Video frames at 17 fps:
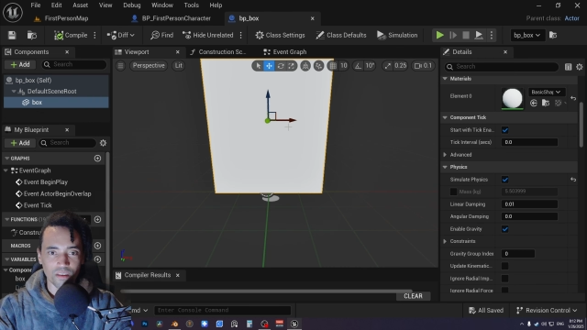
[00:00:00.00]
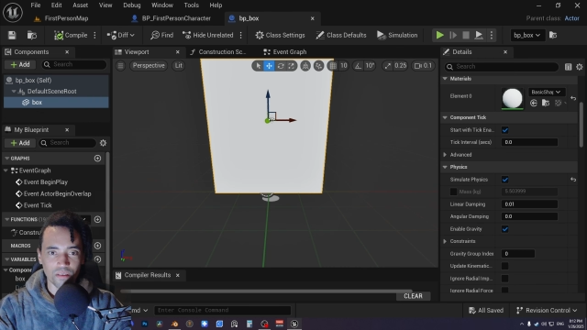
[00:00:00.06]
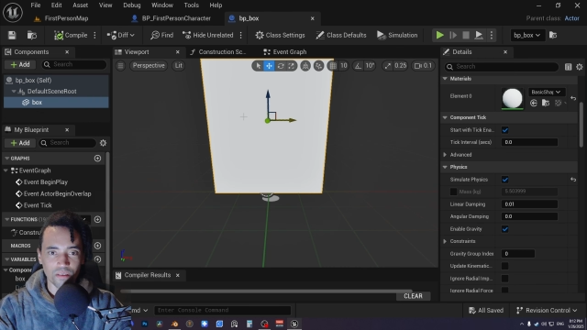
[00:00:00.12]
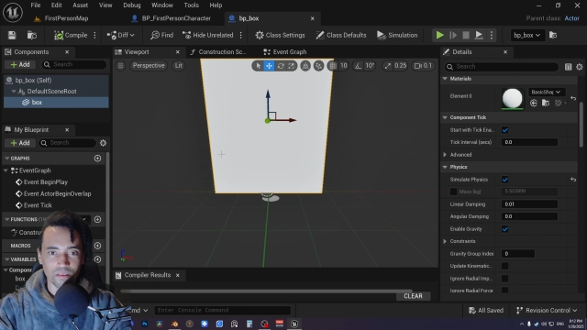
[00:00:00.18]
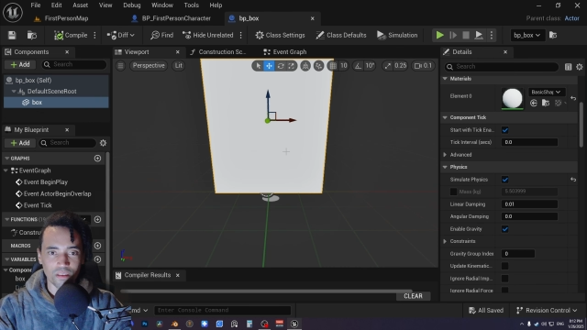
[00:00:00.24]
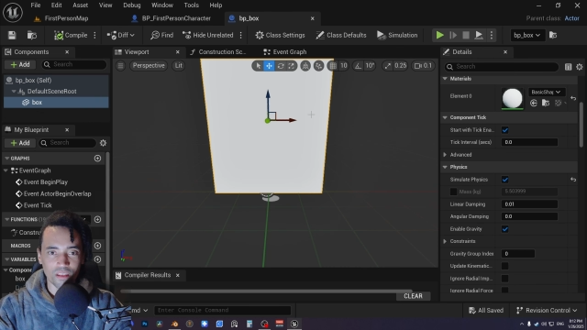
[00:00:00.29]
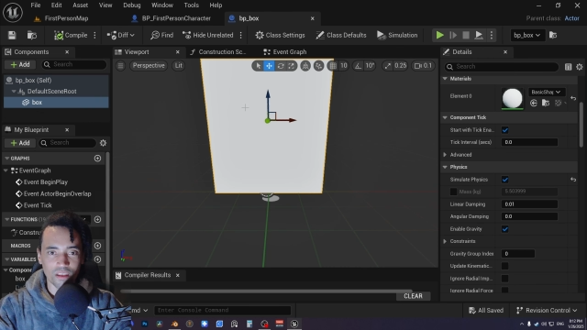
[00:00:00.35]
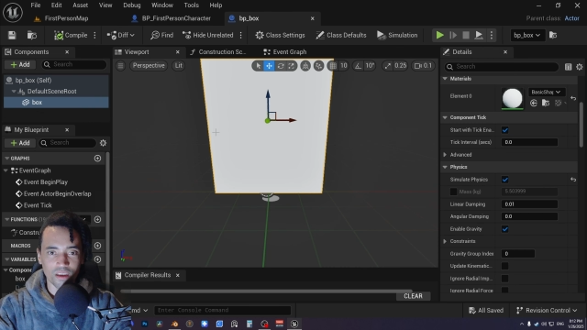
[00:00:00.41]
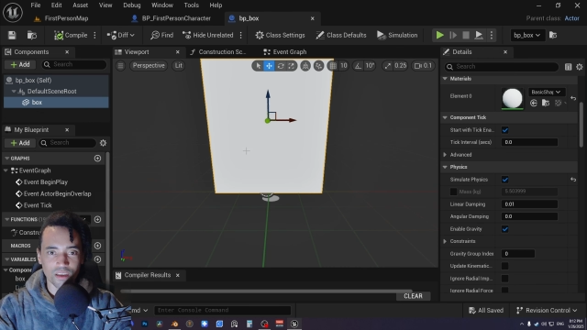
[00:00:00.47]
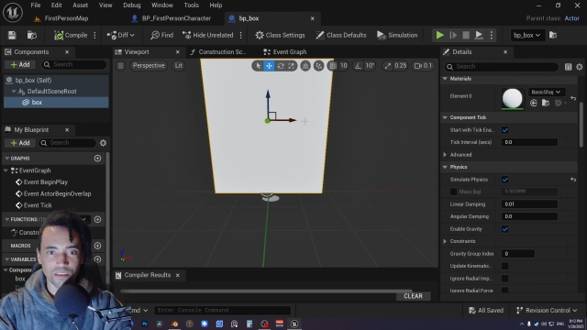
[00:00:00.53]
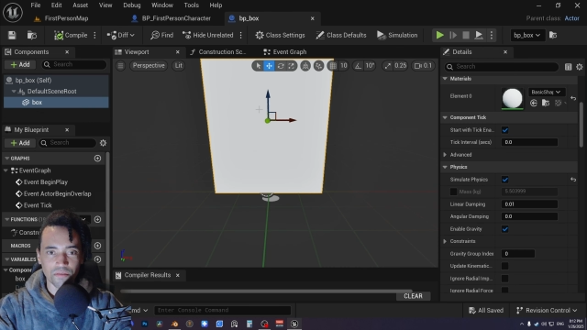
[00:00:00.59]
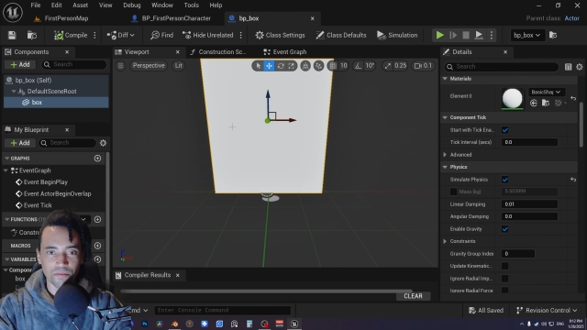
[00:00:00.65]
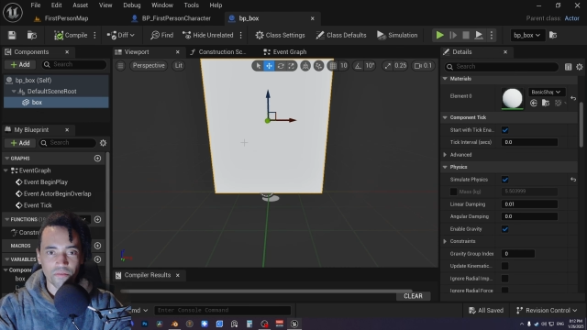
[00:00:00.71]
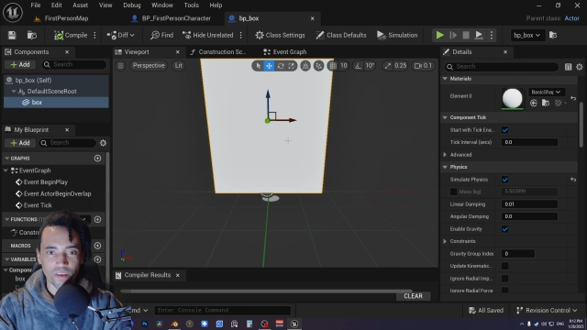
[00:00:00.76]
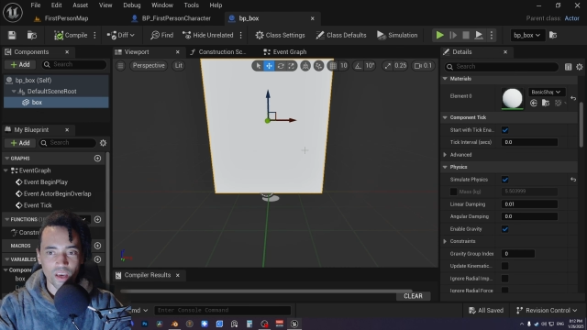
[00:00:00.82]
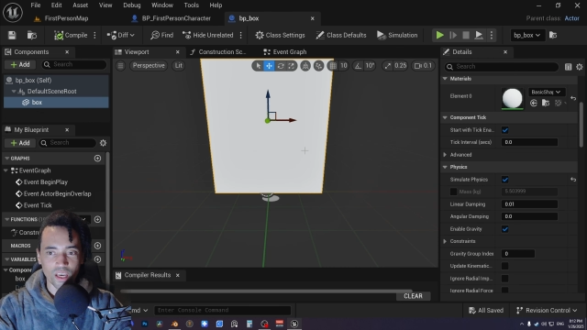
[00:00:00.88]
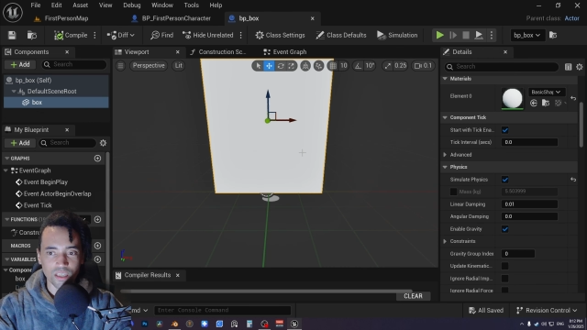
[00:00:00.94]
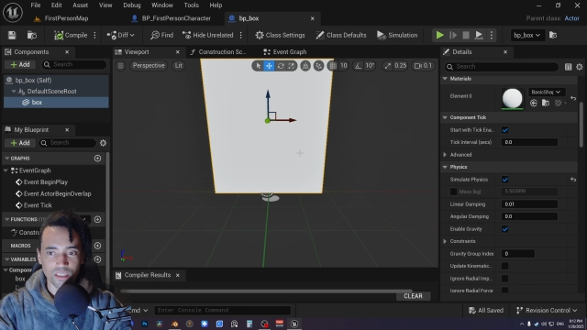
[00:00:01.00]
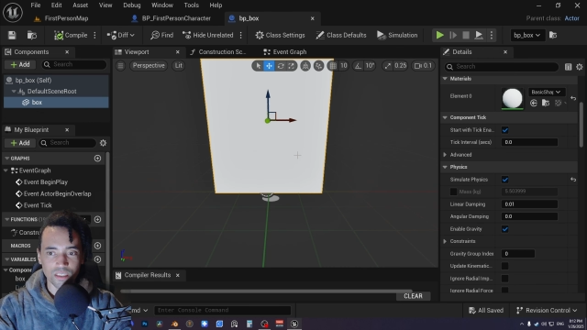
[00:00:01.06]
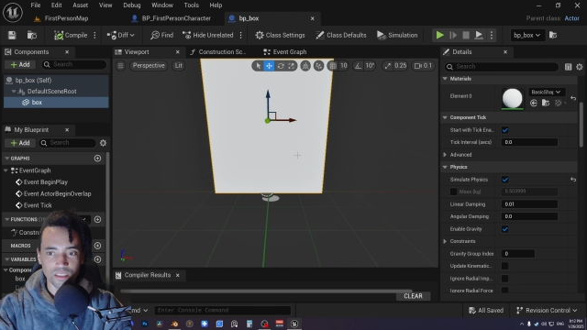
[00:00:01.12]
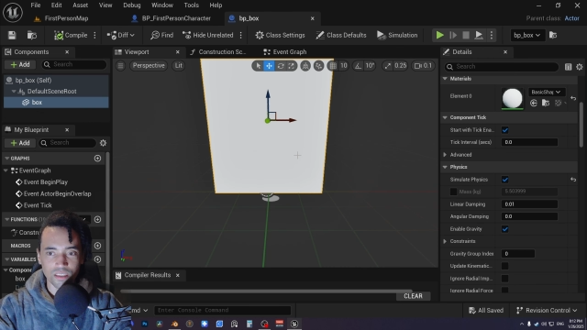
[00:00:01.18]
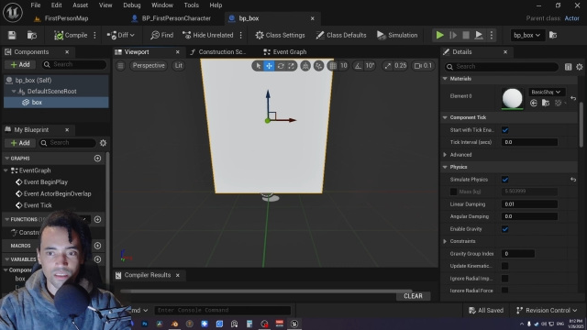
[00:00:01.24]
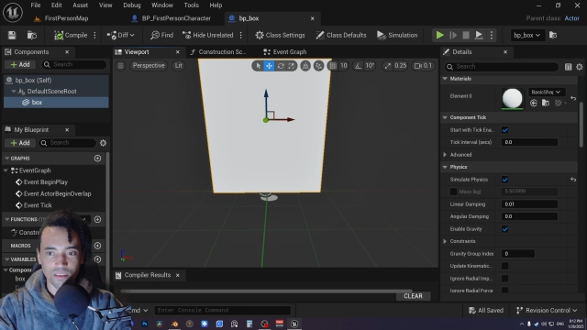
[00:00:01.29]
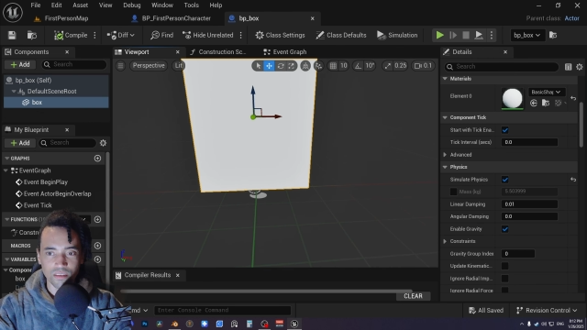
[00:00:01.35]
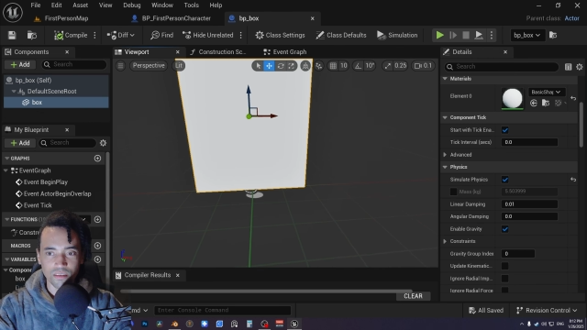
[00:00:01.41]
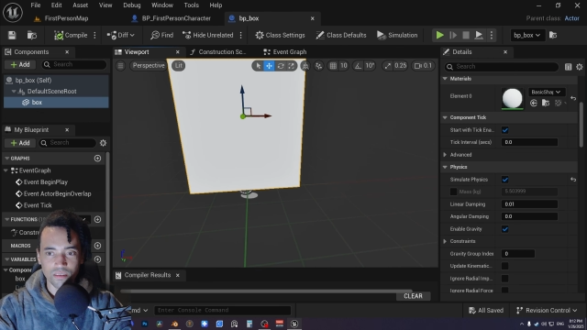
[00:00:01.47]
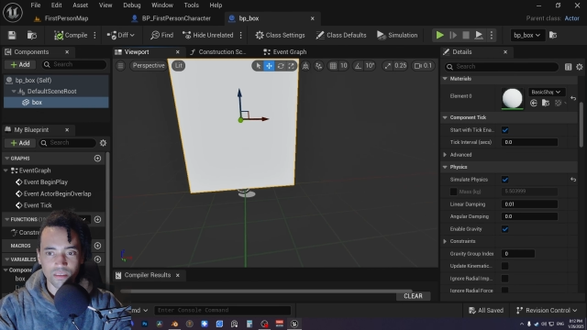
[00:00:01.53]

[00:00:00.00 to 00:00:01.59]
this face